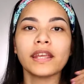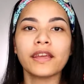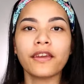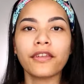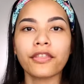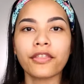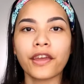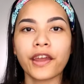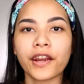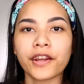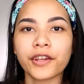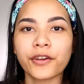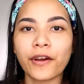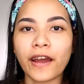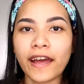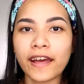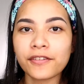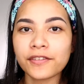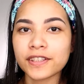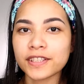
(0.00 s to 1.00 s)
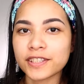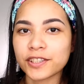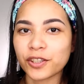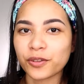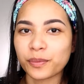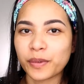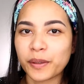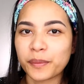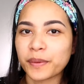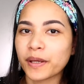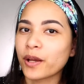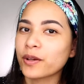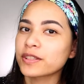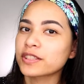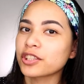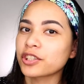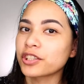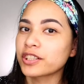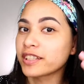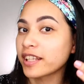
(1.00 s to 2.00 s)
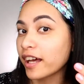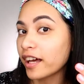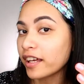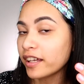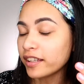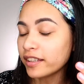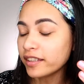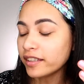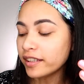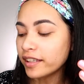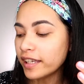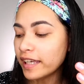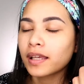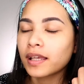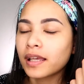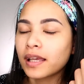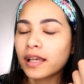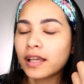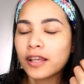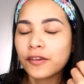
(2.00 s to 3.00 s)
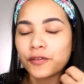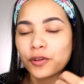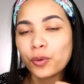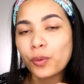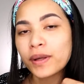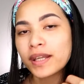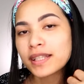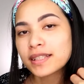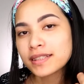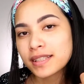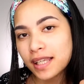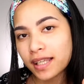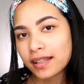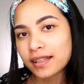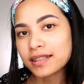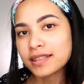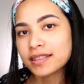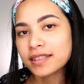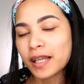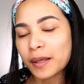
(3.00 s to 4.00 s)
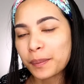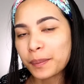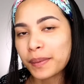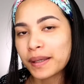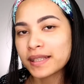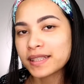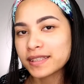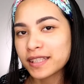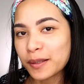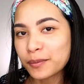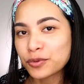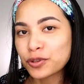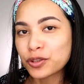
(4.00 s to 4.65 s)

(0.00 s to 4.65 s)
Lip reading: There you have it. So my brows are done. If you want to see the step-by-step